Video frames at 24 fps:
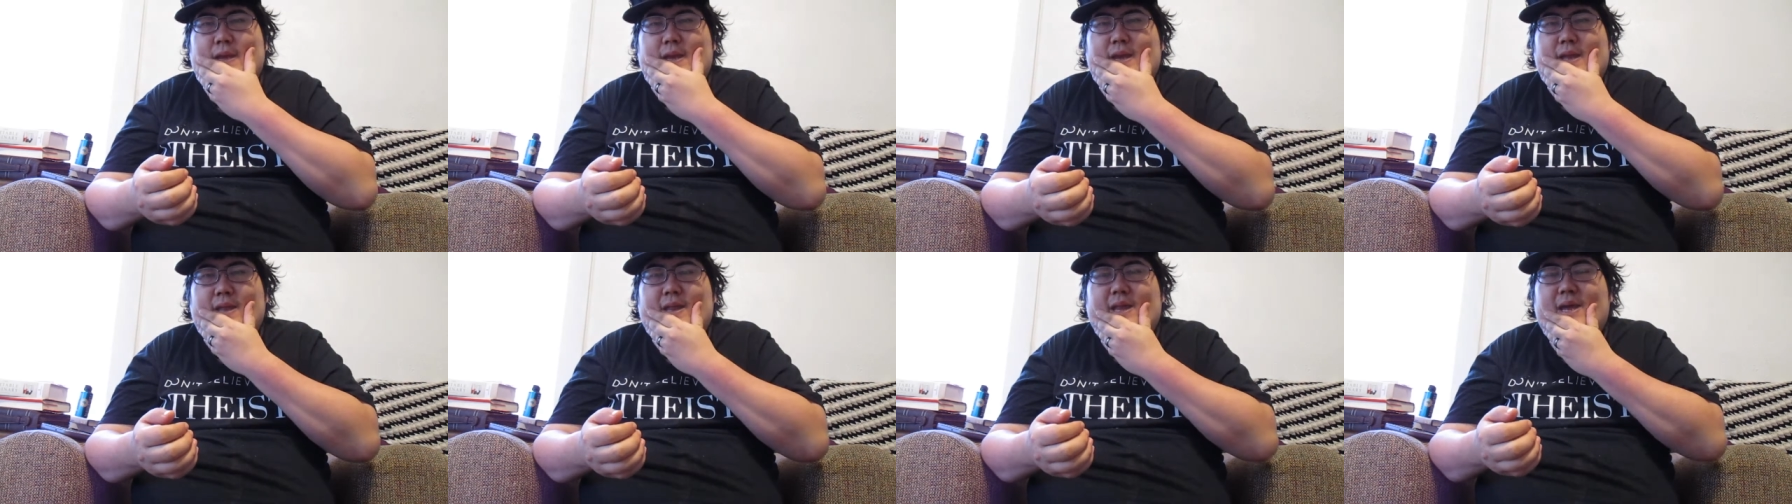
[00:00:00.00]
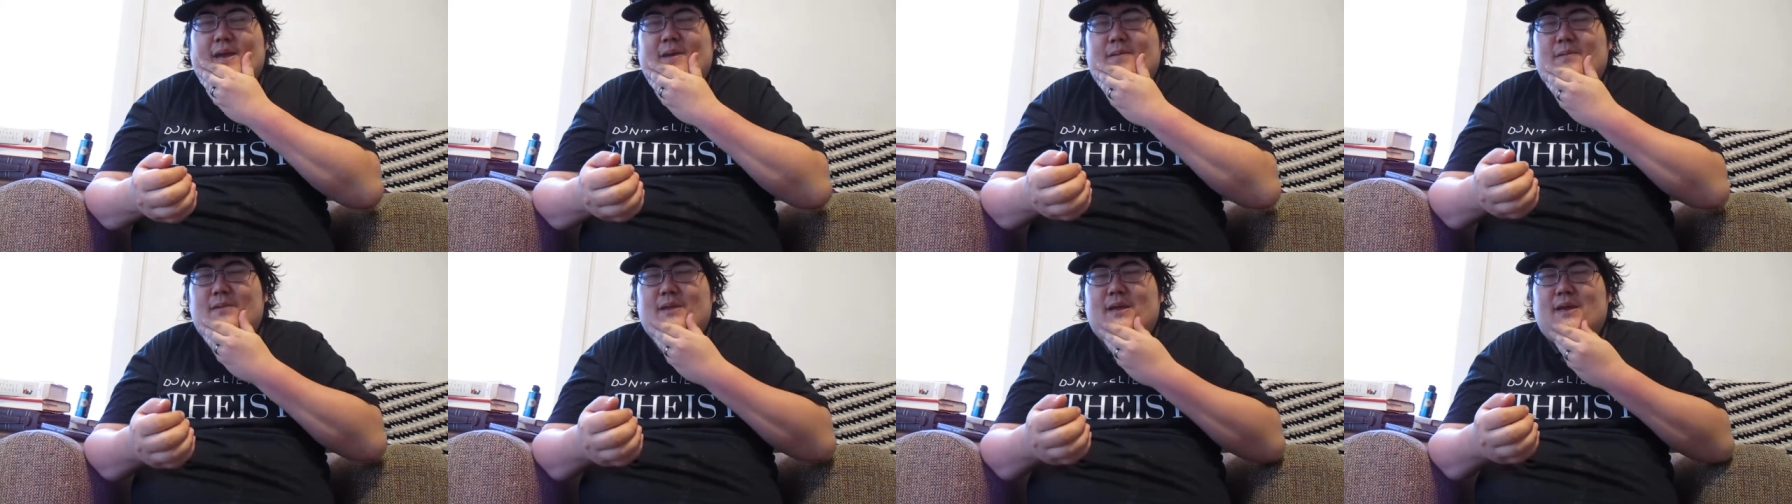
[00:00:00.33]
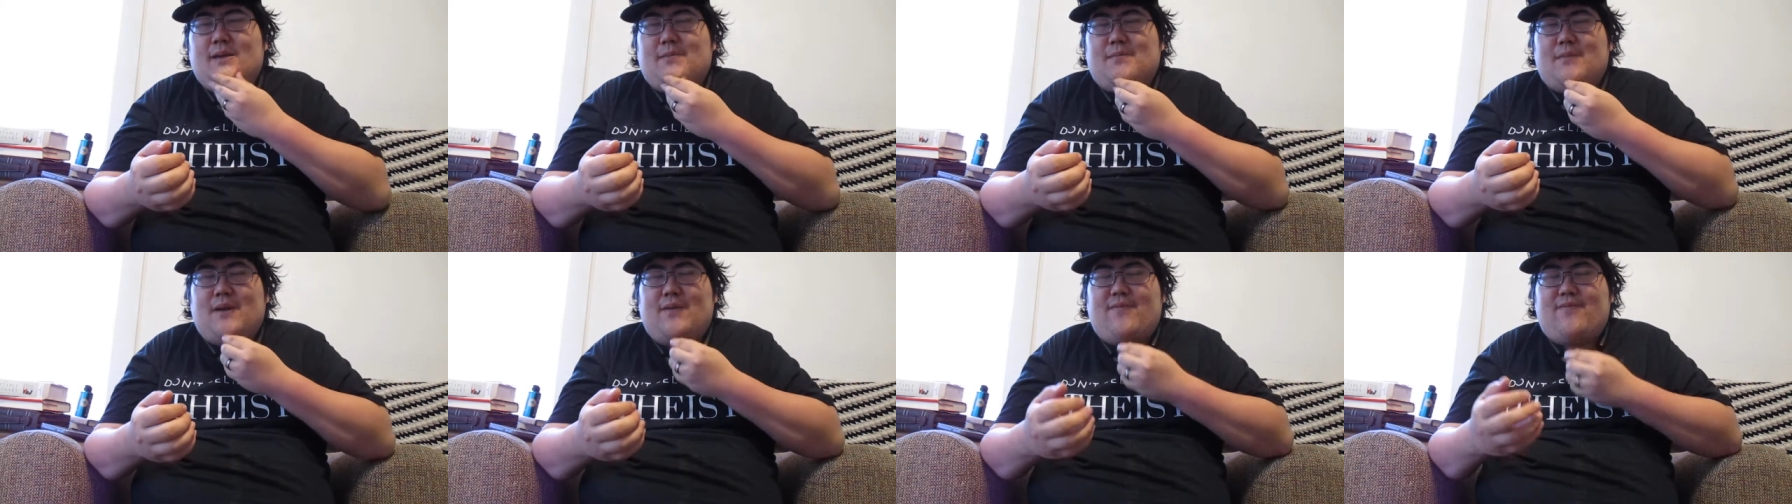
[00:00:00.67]
like
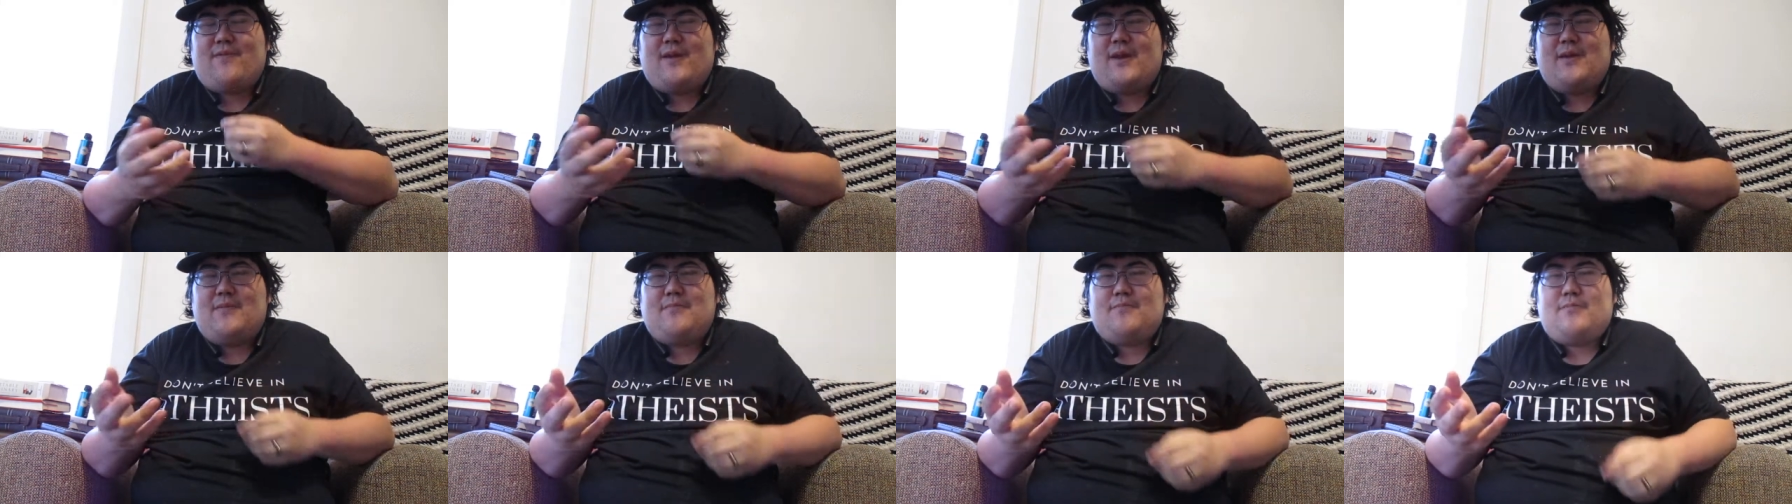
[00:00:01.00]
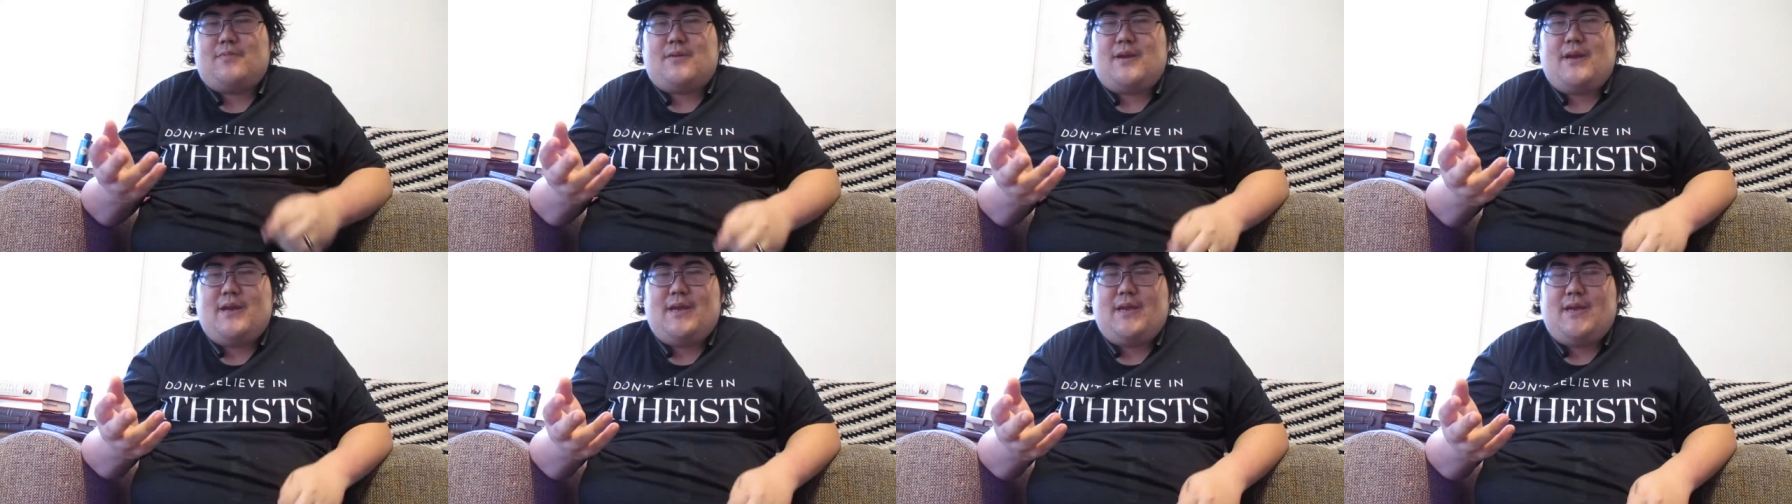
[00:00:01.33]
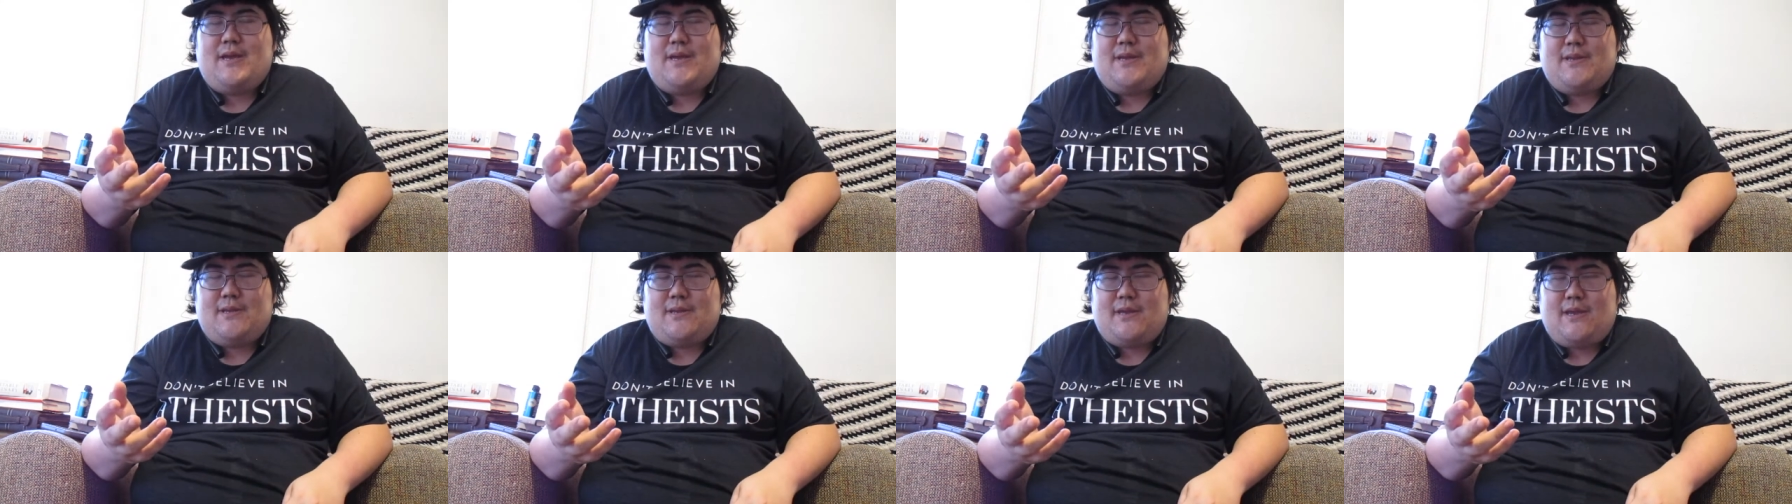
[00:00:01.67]
my friend
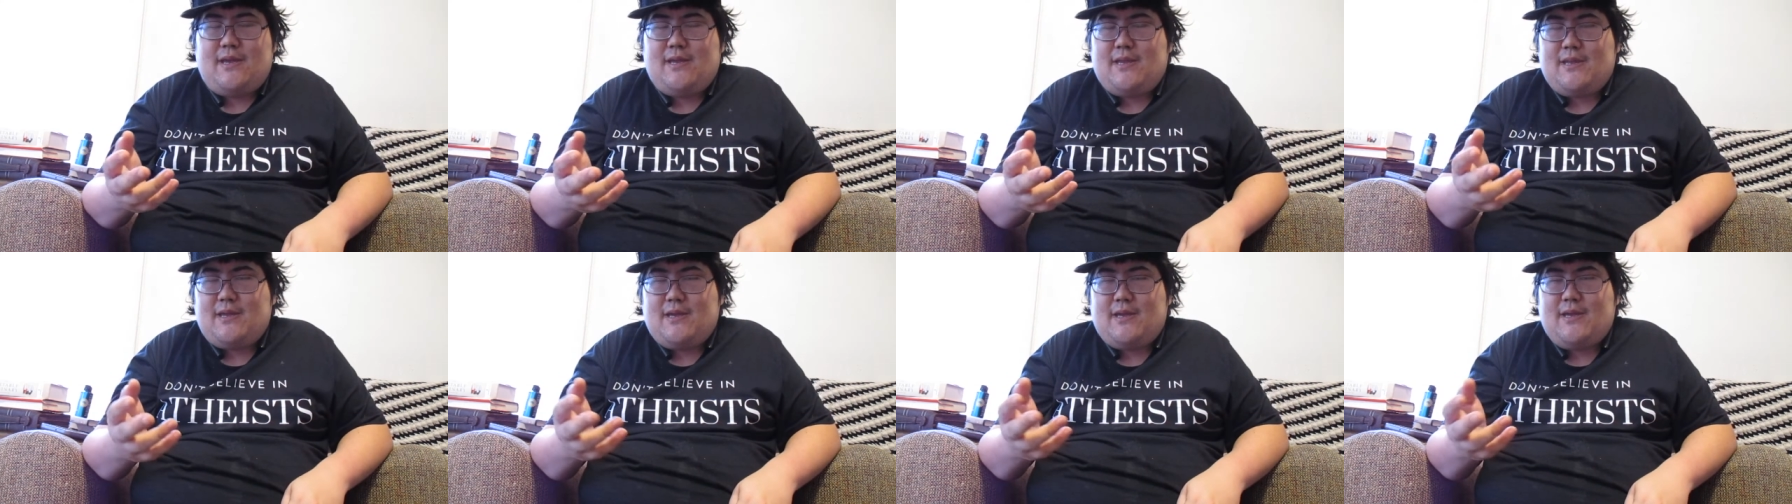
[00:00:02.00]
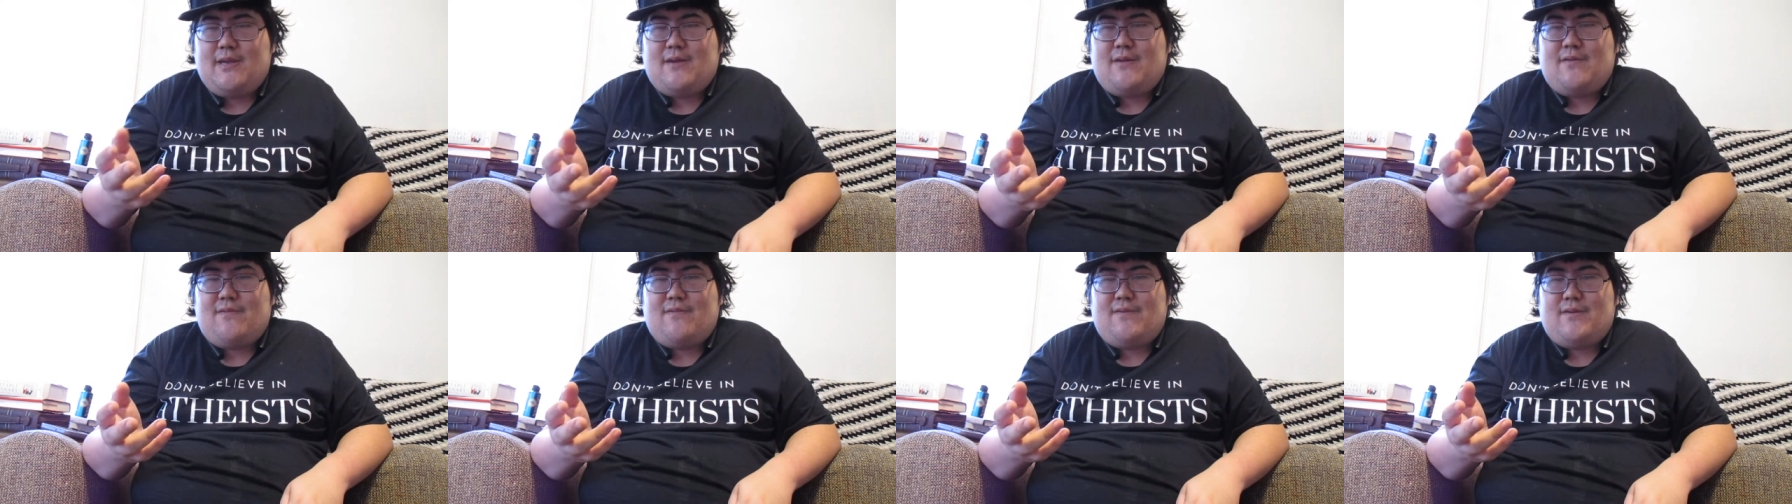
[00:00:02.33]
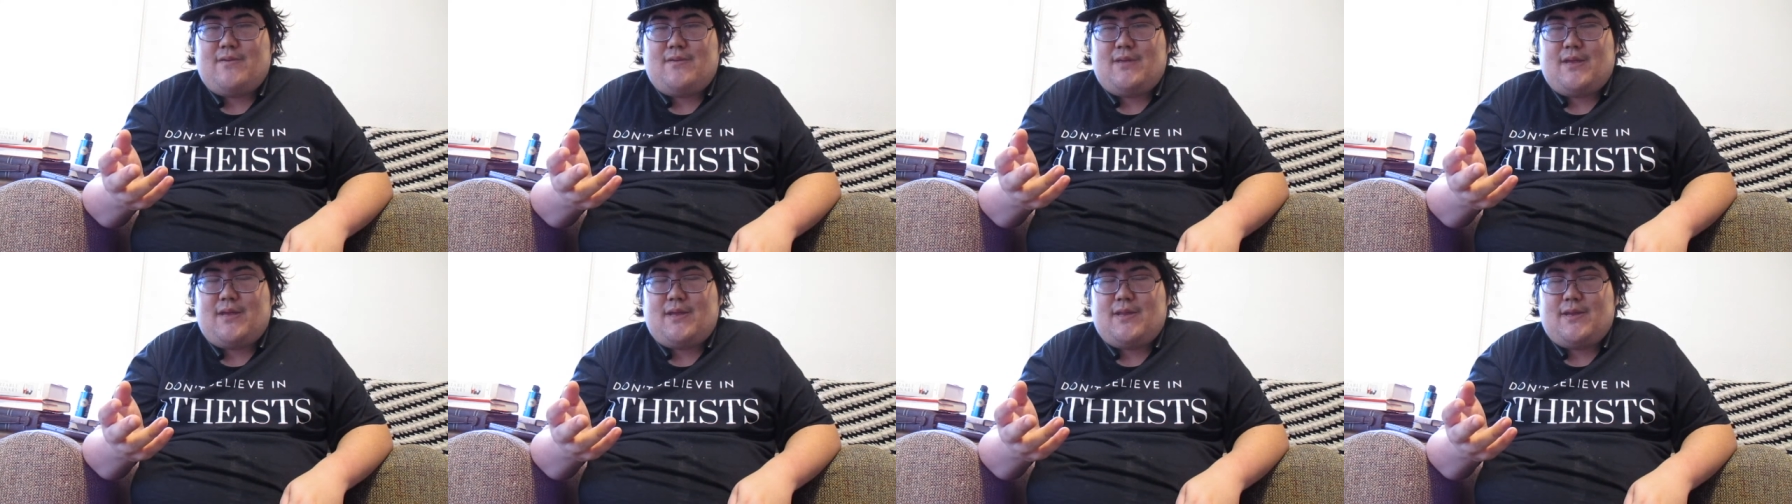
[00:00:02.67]
Britton in the
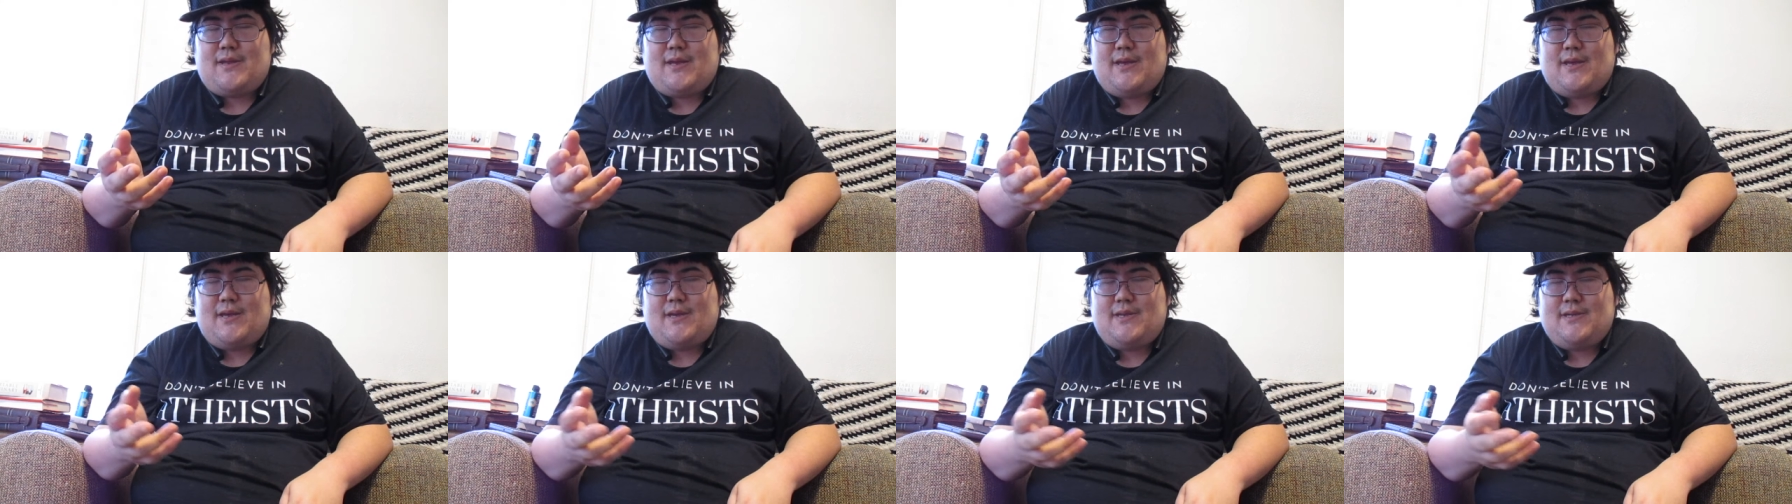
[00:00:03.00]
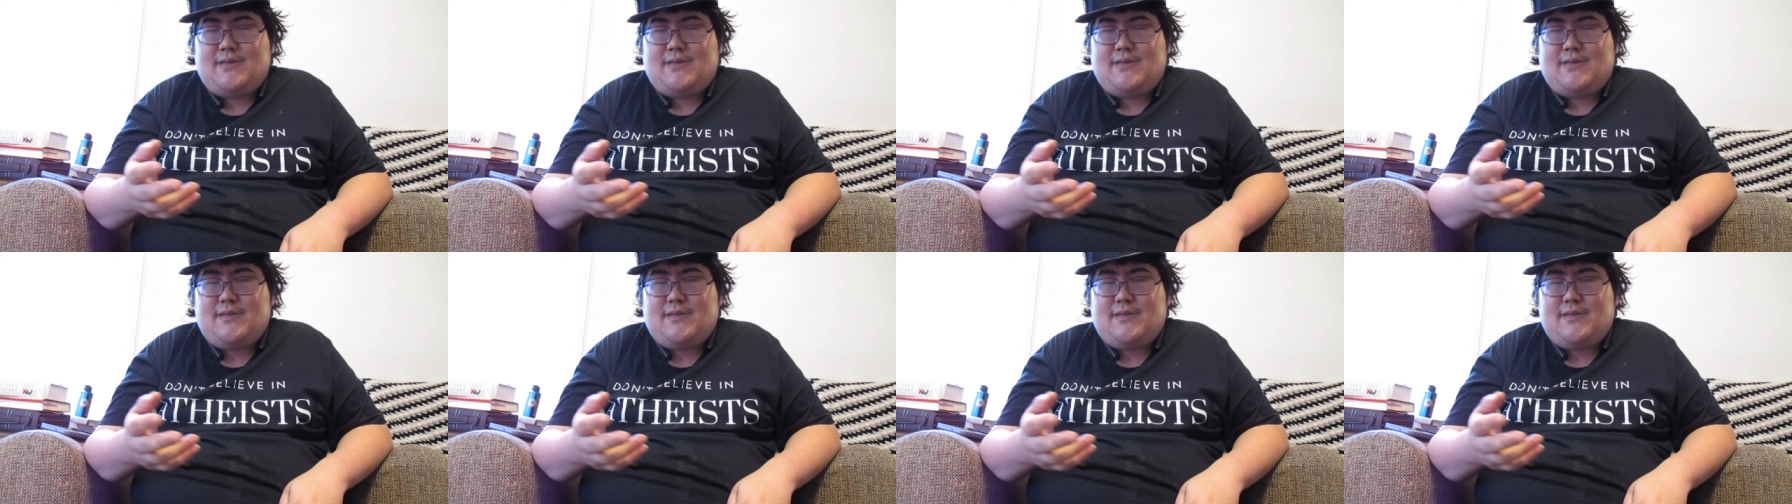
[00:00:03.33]
interview the other day,